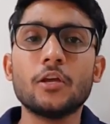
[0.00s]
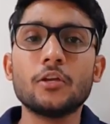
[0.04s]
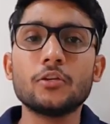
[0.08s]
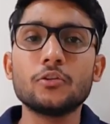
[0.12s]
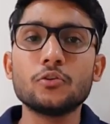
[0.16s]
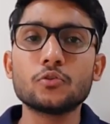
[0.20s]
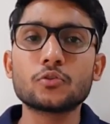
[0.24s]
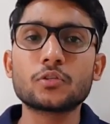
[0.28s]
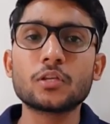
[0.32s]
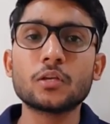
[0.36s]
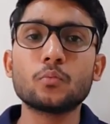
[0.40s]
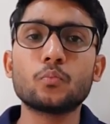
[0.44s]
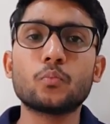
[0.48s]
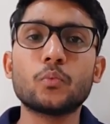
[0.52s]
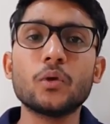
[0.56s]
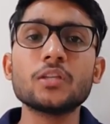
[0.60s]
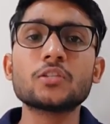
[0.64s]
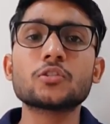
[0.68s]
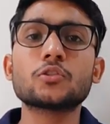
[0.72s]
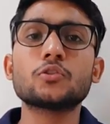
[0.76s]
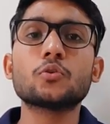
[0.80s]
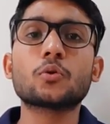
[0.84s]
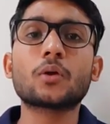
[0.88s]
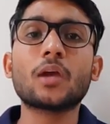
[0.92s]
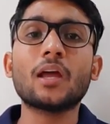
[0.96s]
using
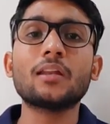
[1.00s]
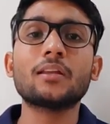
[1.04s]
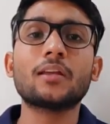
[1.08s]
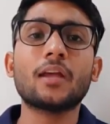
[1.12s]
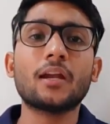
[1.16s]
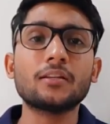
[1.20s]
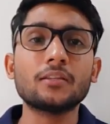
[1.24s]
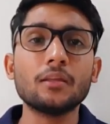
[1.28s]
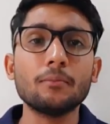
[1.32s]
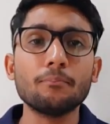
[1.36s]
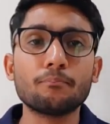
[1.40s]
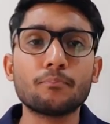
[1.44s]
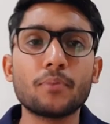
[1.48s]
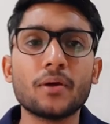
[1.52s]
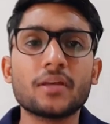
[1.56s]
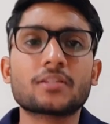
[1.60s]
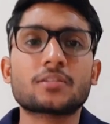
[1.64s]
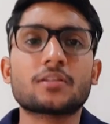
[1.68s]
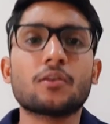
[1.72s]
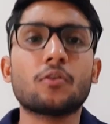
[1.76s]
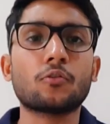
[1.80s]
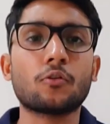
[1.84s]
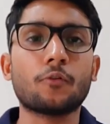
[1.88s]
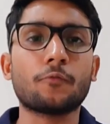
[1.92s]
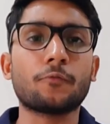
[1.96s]
which you can get the
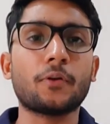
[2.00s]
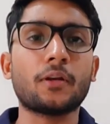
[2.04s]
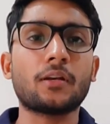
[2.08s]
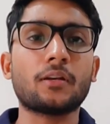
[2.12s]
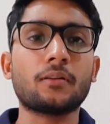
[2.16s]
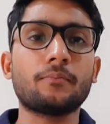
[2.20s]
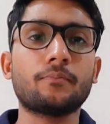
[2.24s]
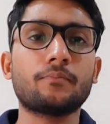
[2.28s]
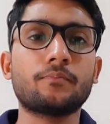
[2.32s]
best out of it.